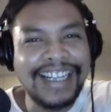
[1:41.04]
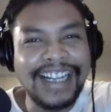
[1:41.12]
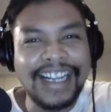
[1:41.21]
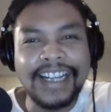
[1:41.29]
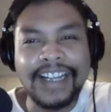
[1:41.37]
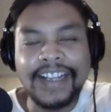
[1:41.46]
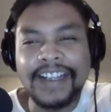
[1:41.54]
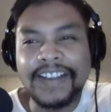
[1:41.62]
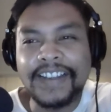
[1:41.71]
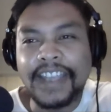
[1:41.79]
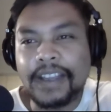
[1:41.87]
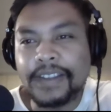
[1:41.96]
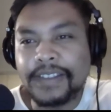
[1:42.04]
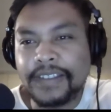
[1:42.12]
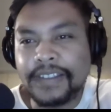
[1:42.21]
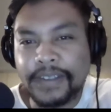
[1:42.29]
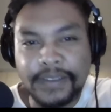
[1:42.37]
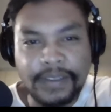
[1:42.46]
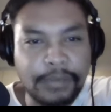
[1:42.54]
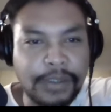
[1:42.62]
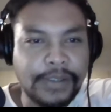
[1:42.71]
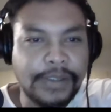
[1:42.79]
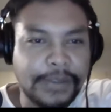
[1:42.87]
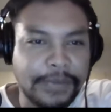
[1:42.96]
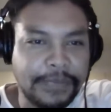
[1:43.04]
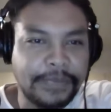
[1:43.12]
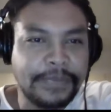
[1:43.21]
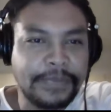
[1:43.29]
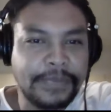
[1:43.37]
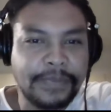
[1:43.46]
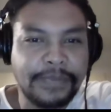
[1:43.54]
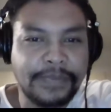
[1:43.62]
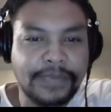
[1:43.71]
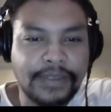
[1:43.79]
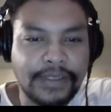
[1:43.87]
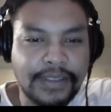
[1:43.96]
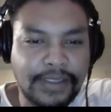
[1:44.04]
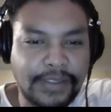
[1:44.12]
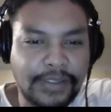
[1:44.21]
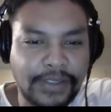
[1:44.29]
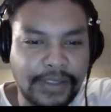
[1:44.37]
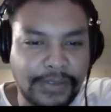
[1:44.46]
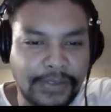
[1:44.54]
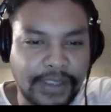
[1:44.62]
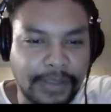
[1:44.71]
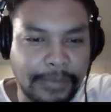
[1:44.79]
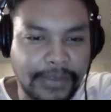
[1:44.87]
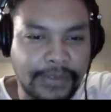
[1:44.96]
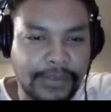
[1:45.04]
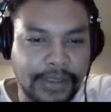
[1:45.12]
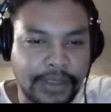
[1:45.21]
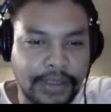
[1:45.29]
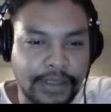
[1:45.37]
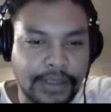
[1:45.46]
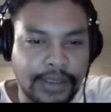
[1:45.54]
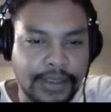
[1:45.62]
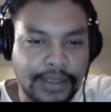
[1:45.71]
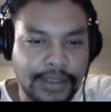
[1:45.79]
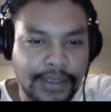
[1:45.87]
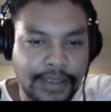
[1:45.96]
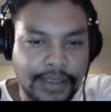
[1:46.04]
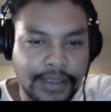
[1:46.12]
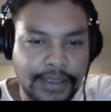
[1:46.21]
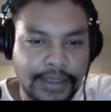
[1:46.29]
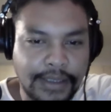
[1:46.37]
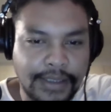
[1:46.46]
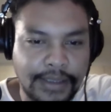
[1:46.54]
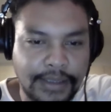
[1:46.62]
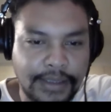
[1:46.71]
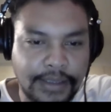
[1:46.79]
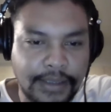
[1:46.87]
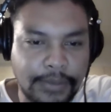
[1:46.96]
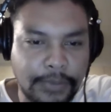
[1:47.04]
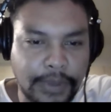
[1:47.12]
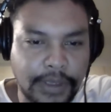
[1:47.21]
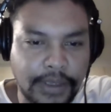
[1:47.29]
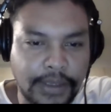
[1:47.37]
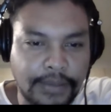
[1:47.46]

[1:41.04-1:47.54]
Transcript: Yeah, so I'm gonna try to share my screen. Wait.